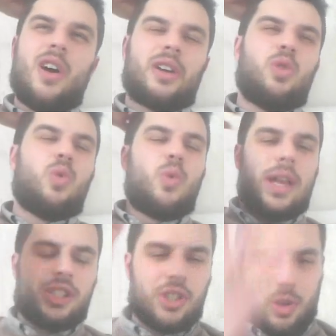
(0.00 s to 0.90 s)
I
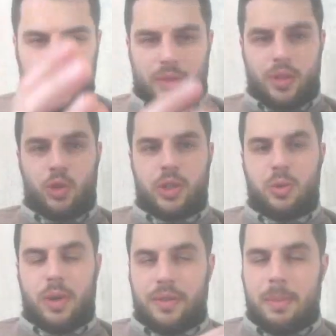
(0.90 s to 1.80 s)
question whether
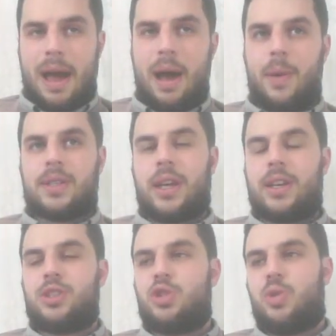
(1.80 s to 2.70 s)
Joyce will have the power to
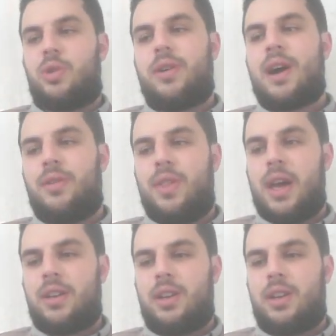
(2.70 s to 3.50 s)
get a Chisora out of there.